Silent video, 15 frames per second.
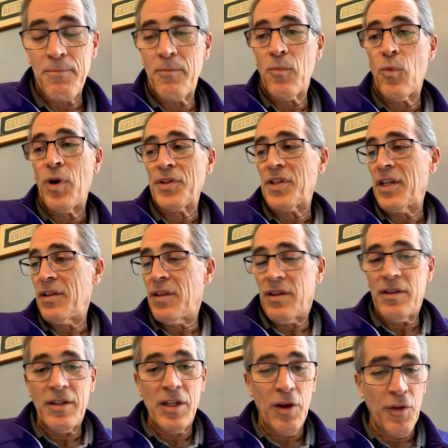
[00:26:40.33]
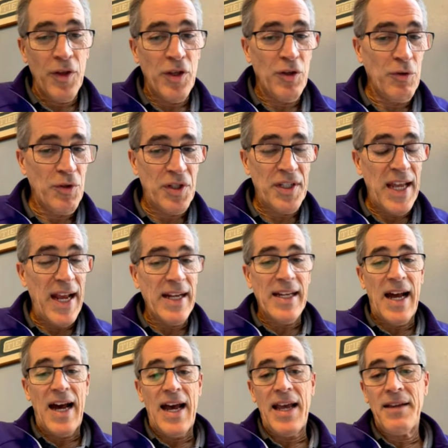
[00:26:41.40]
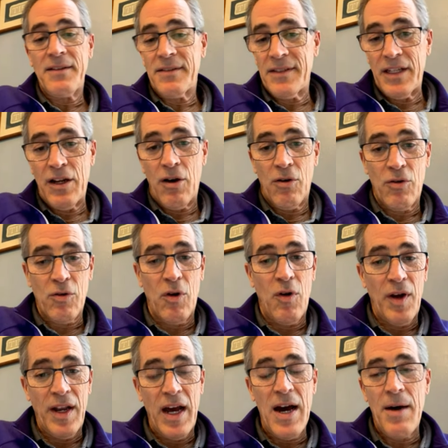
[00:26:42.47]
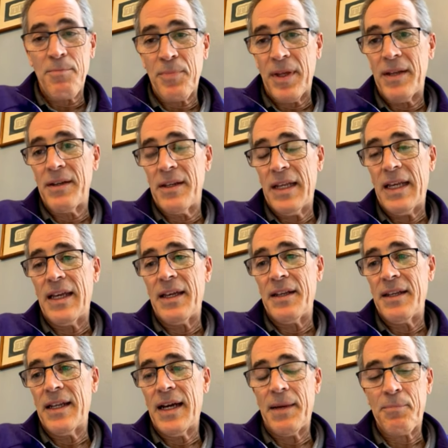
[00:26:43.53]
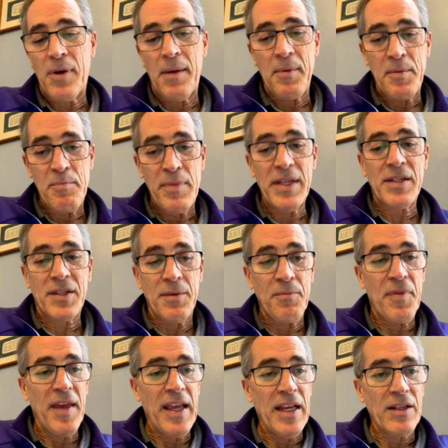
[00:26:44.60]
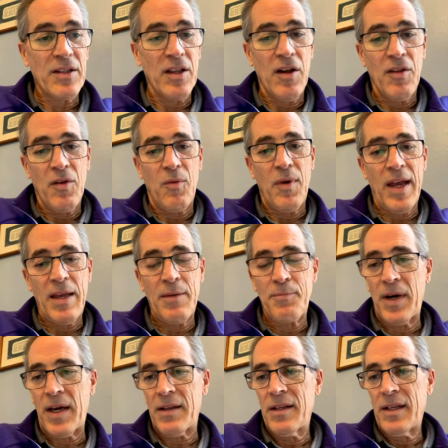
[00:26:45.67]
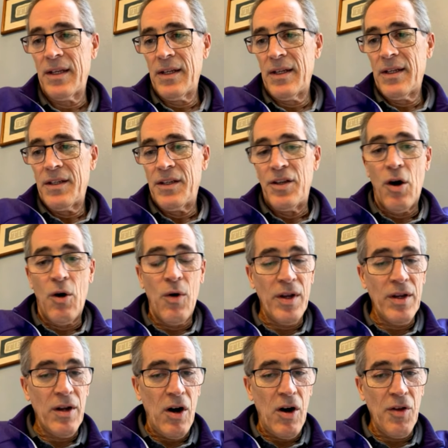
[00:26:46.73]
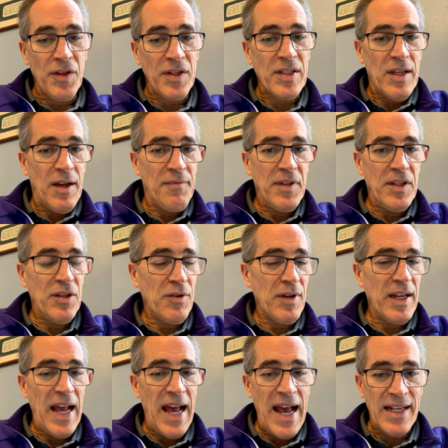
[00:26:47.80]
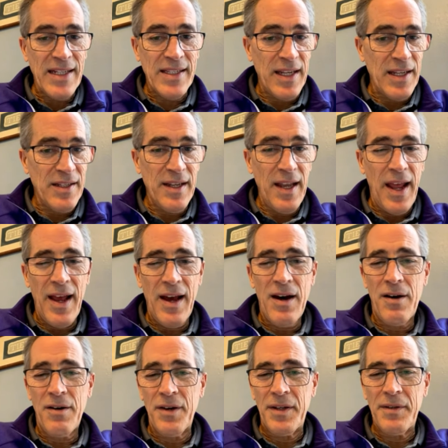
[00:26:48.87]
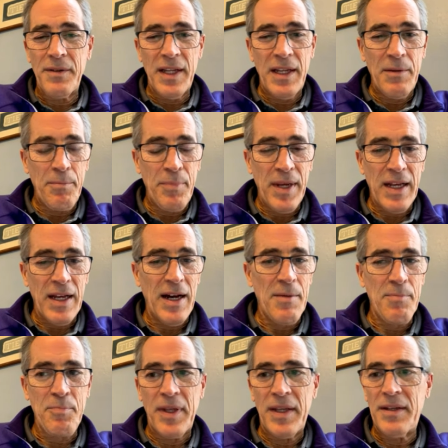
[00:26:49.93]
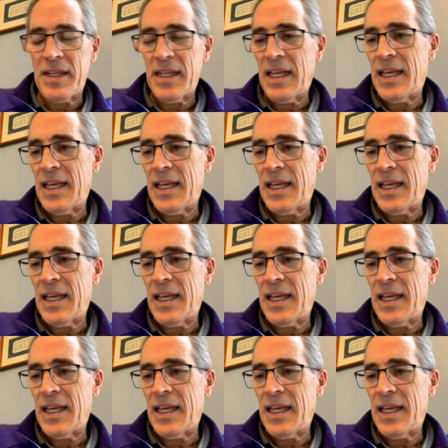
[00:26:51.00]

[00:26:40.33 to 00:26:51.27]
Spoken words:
wasn't, you know, the huge tech guy, you know, growing up, and I probably missed some things along the way, but knowing all the stuff that you could access now and pick up and